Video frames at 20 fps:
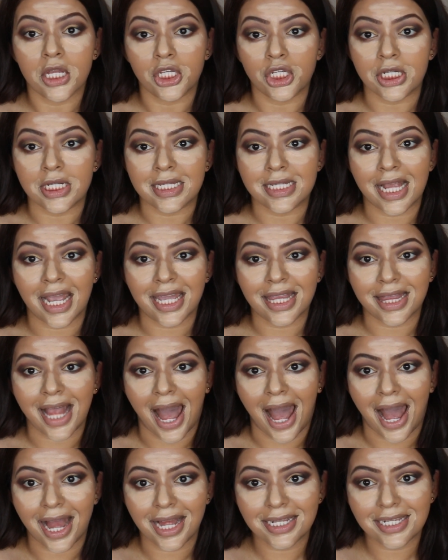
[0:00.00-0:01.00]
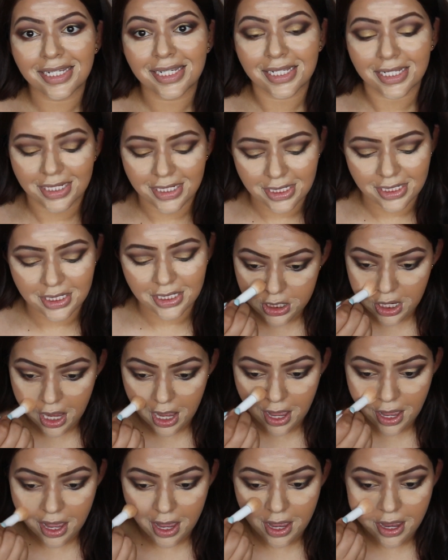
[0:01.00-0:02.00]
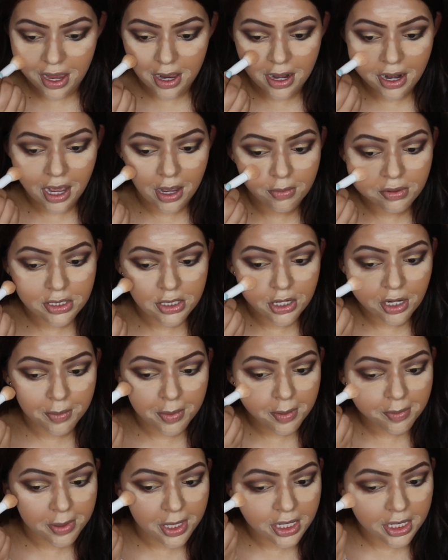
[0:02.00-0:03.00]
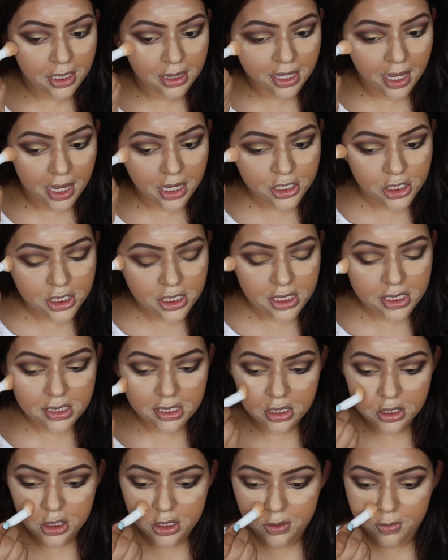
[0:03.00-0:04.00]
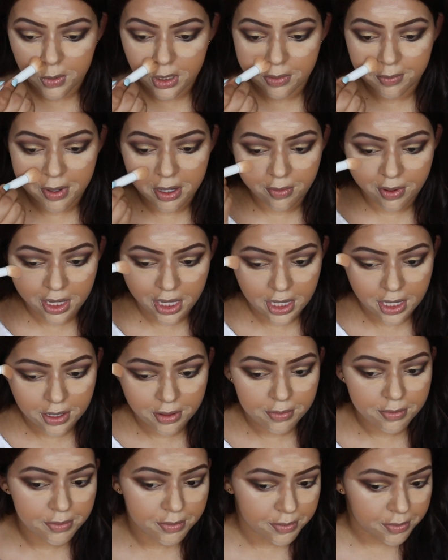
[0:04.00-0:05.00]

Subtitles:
Just like that. And I will start by blending the edges and just work my way in.